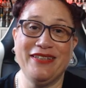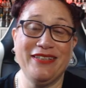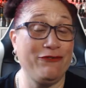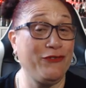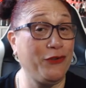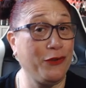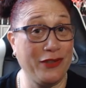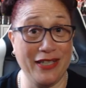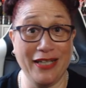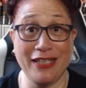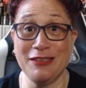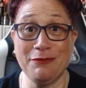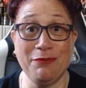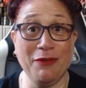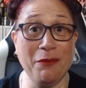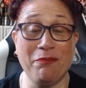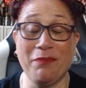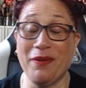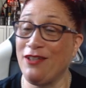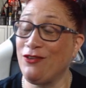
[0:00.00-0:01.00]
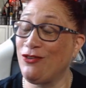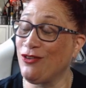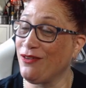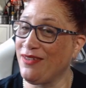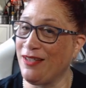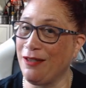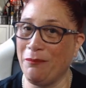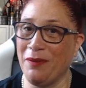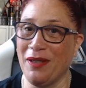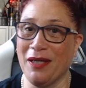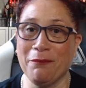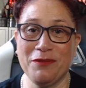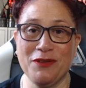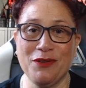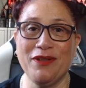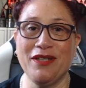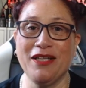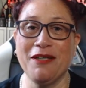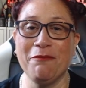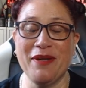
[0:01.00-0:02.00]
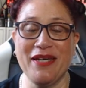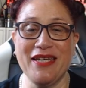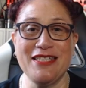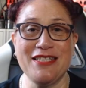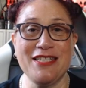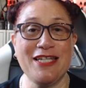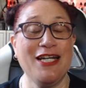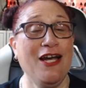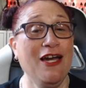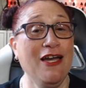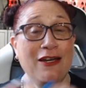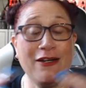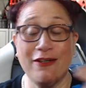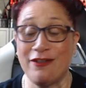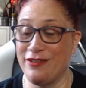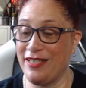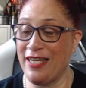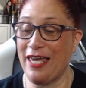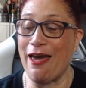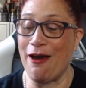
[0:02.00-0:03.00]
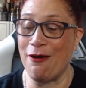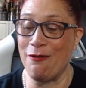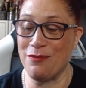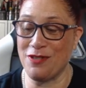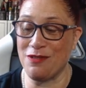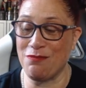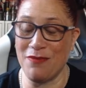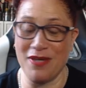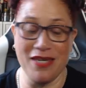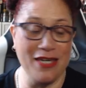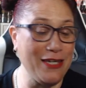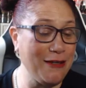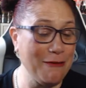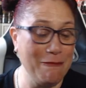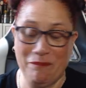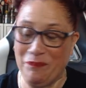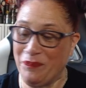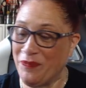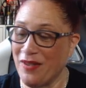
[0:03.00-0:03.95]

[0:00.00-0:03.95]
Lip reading: If you'd like to be a Patreon, that'd be absolutely amazing because it helps me